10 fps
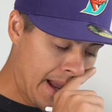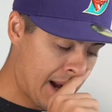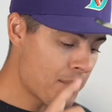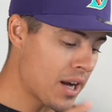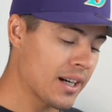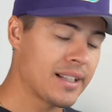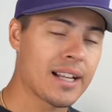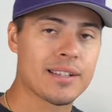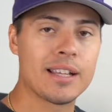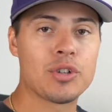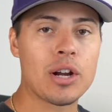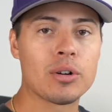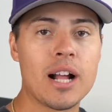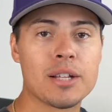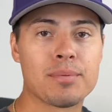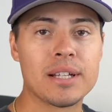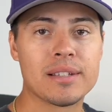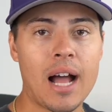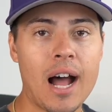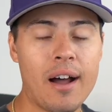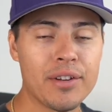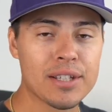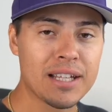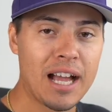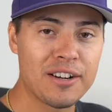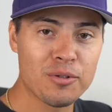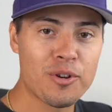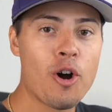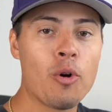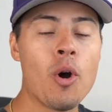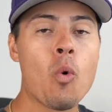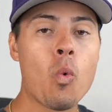And I'm not going to necessarily generalize, because obviously I don't know